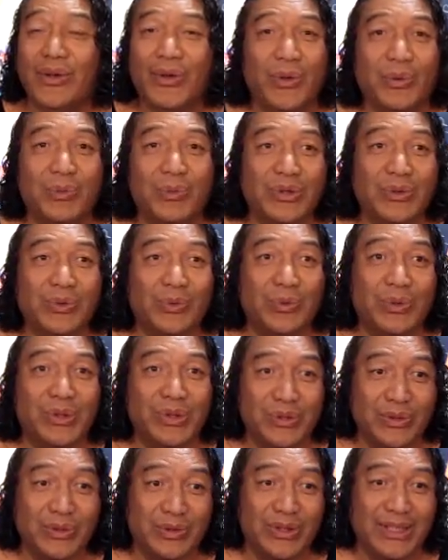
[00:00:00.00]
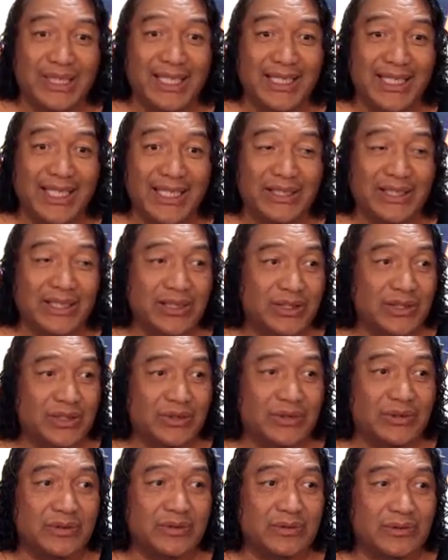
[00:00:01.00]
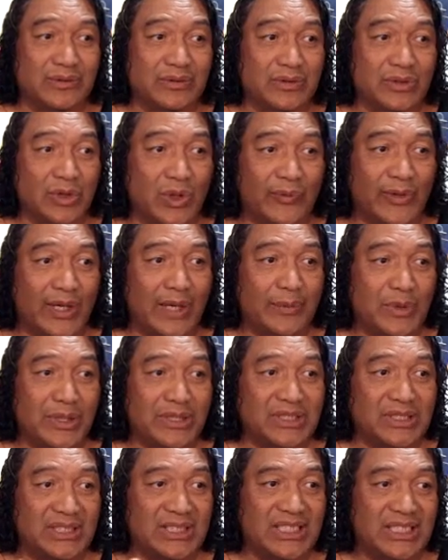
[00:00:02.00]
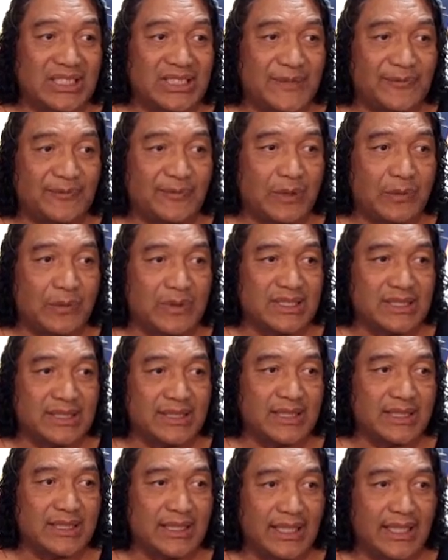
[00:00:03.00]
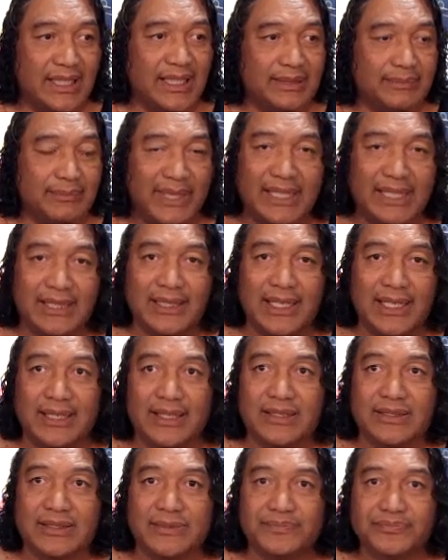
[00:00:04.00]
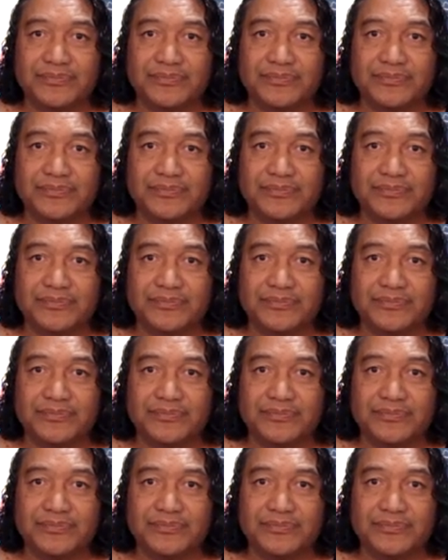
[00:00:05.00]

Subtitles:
When you're connecting to your vibration, energy, frequency, and magnetics,